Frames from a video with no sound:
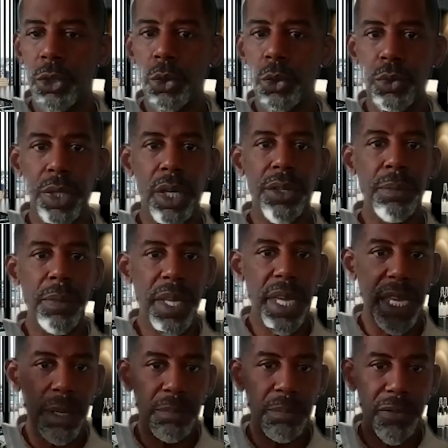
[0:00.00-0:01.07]
you tell them,
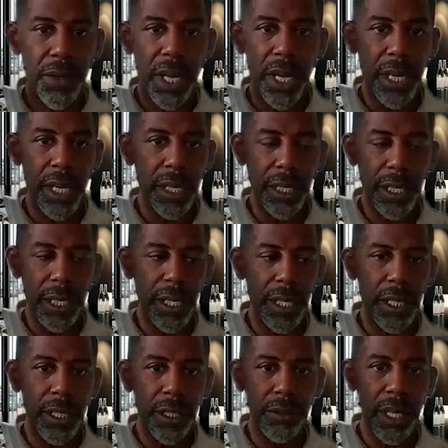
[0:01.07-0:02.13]
hey, I'm flying
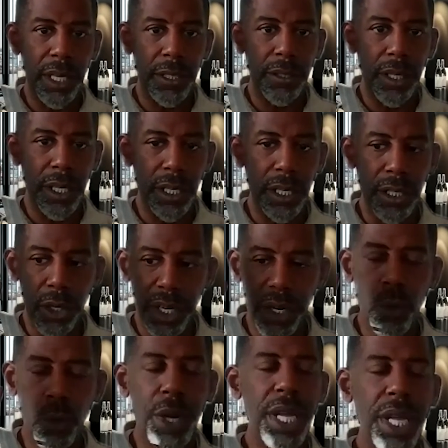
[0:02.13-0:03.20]
uh, in, in a,
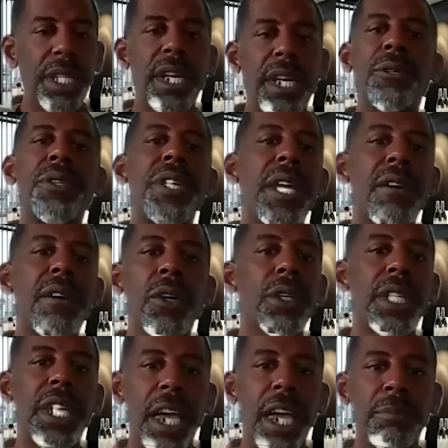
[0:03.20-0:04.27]
in a way that I'll
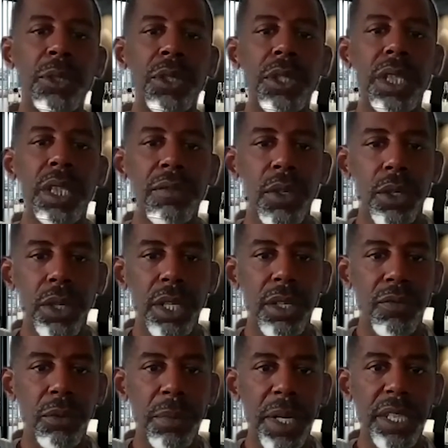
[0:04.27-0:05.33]
never capture any of your
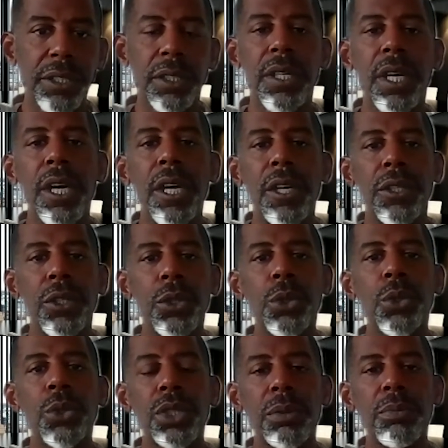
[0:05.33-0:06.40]
information,
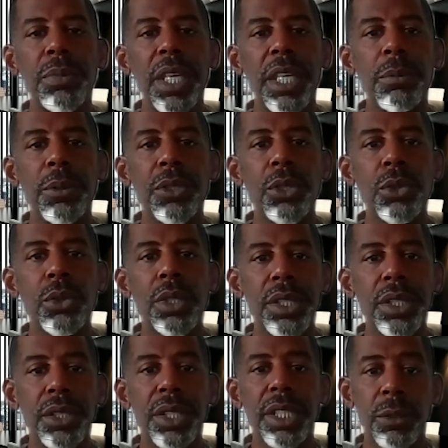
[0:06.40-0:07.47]
you should be able to
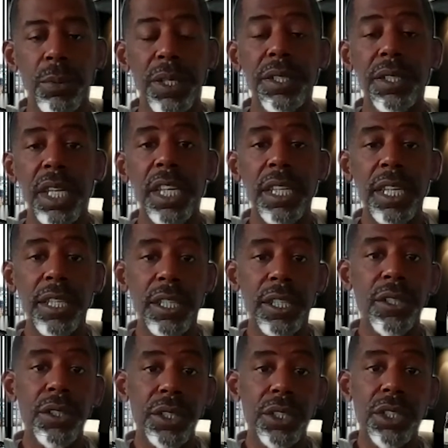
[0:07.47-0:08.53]
clearly express that and
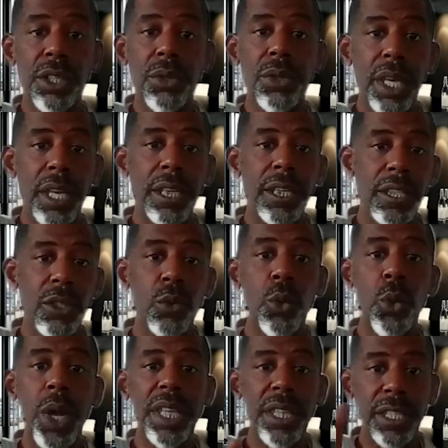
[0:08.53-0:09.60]
clearly show that in
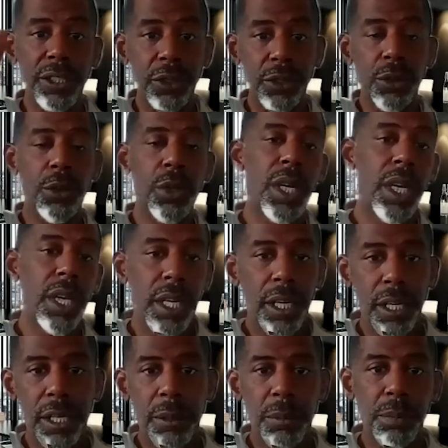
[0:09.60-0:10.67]
the way that you
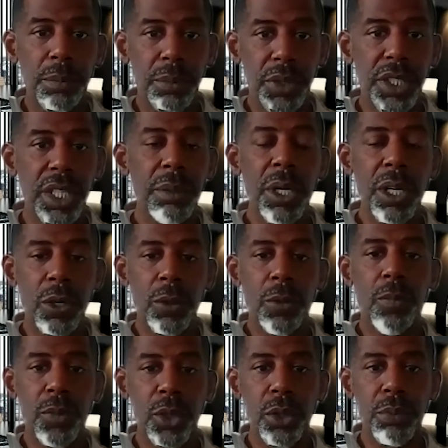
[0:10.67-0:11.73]
um,
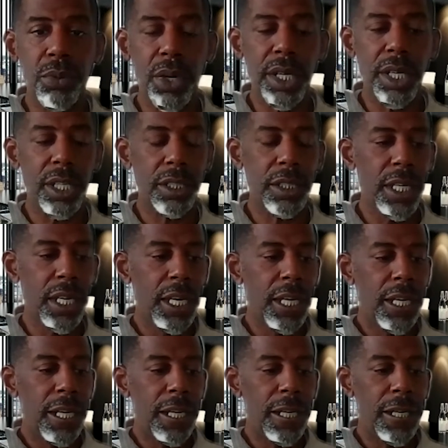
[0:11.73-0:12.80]
demo your product.
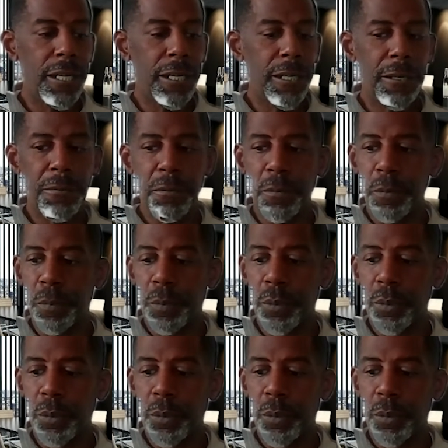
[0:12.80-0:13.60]
Um,